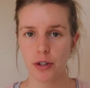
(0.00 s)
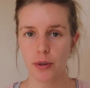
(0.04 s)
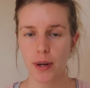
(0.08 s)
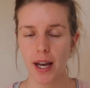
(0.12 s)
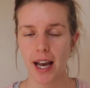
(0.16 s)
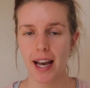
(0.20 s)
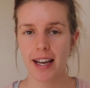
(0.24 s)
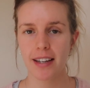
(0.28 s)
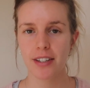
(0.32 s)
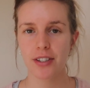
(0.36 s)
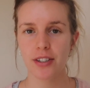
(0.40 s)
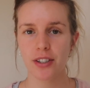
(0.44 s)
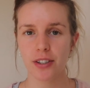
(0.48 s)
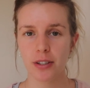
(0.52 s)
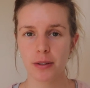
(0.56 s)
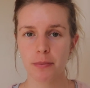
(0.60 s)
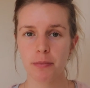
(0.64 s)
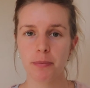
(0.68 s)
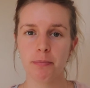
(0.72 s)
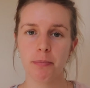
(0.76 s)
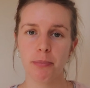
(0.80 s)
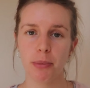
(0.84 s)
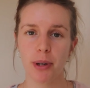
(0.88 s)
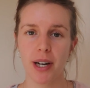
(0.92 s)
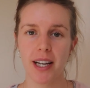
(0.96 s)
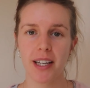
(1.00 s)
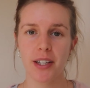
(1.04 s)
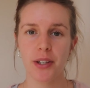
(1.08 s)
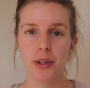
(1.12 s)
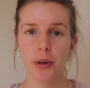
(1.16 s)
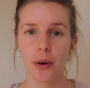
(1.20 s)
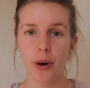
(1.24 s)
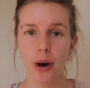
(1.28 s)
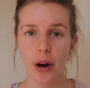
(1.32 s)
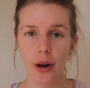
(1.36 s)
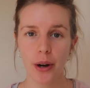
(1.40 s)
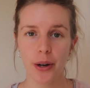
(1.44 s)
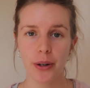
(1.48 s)
You can just bring
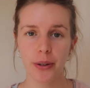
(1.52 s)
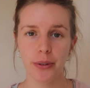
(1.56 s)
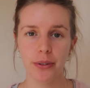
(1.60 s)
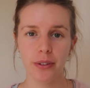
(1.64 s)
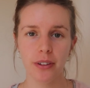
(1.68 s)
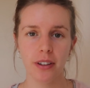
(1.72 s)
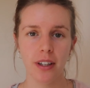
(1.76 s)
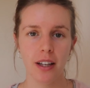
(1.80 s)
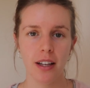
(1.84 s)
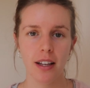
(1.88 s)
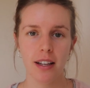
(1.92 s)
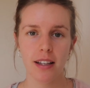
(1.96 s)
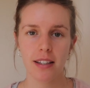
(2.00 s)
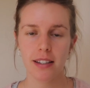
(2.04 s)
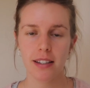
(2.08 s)
your own